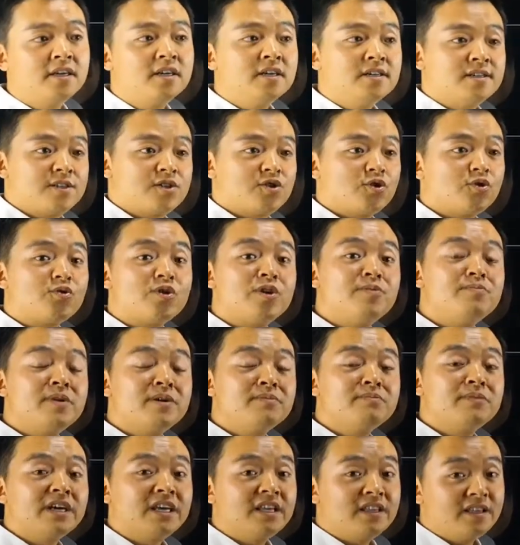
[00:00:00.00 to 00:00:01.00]
So
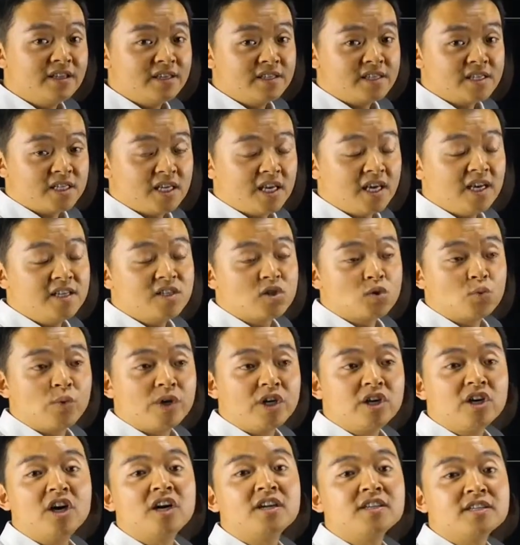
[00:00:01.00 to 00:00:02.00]
remember, in this case, we
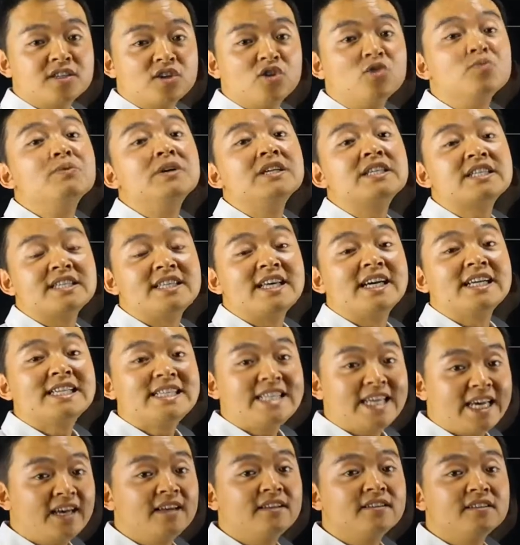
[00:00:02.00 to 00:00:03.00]
can't omit that
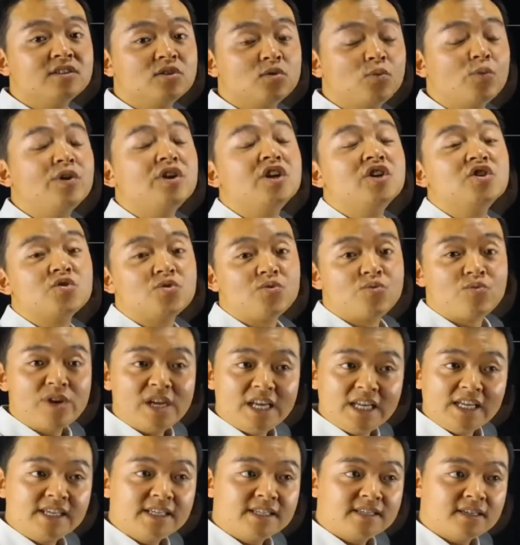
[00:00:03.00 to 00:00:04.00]
10. We need to
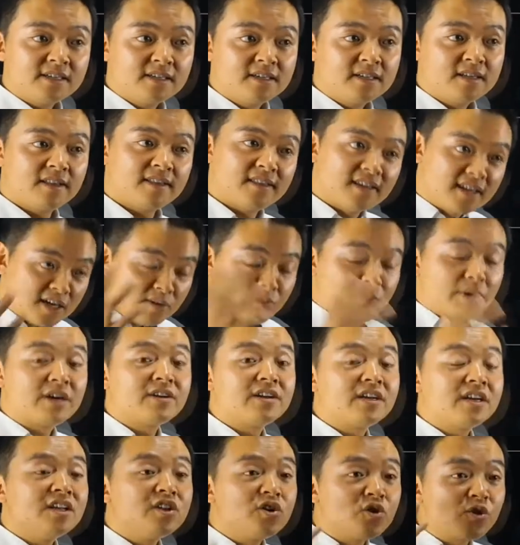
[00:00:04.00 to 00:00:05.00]
read it, think about
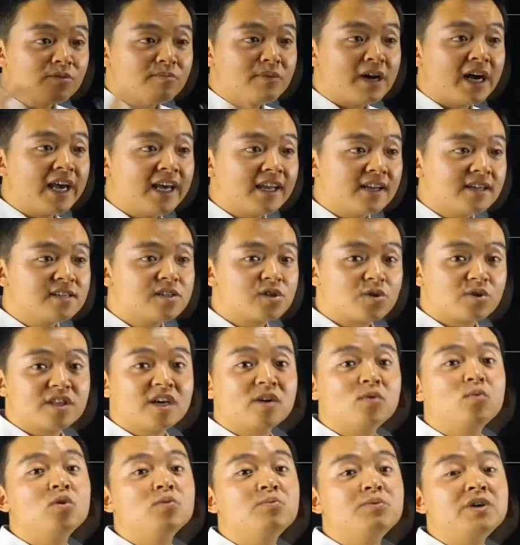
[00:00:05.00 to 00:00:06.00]
it in your mind. So
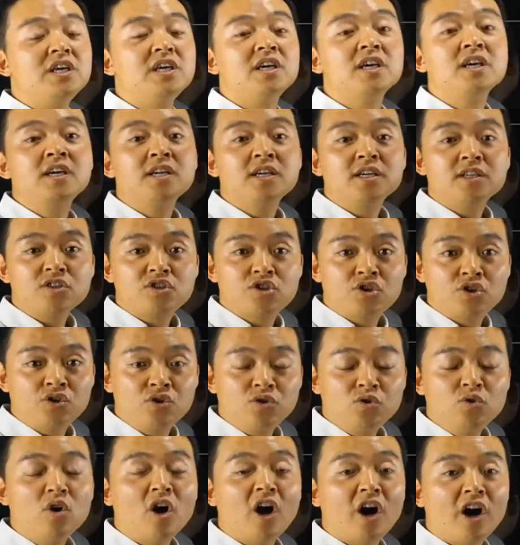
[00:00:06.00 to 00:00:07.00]
that will be
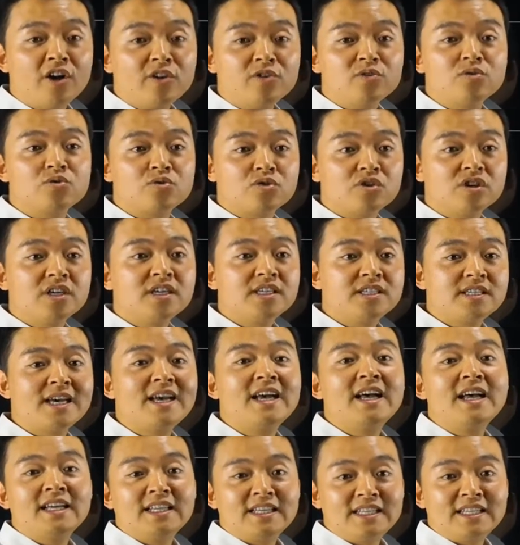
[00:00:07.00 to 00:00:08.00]

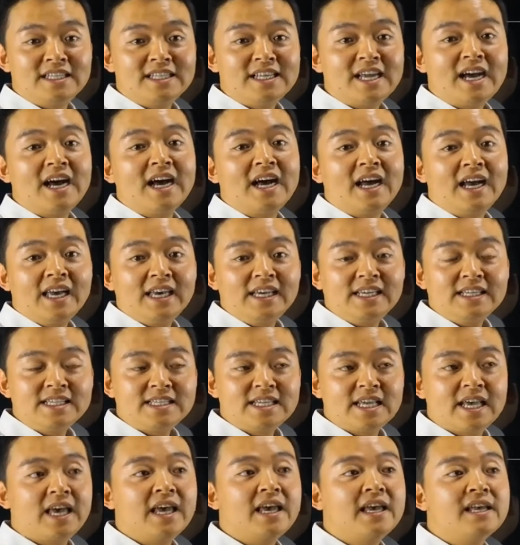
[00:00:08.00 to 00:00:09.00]
209
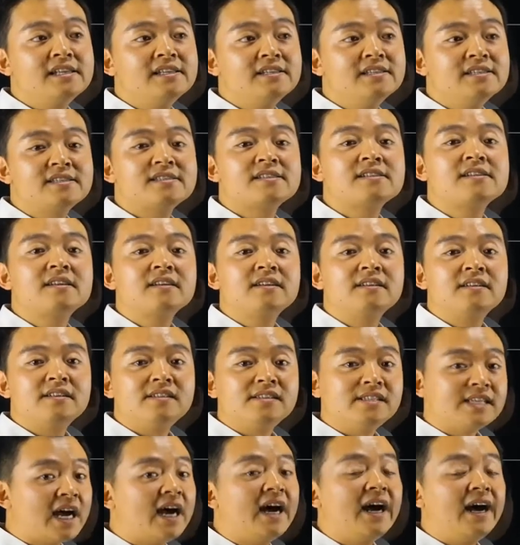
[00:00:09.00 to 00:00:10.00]
times
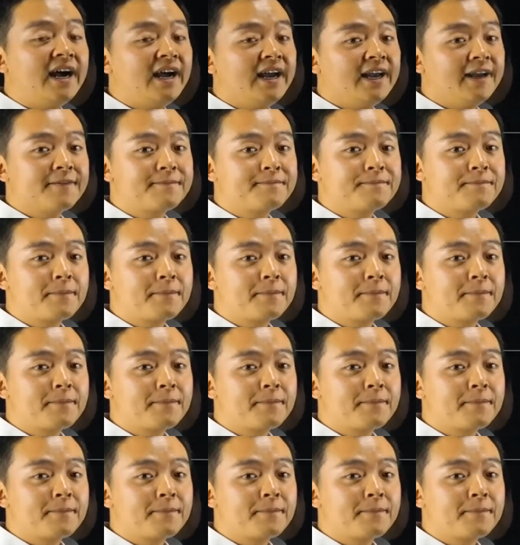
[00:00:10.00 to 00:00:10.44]
9.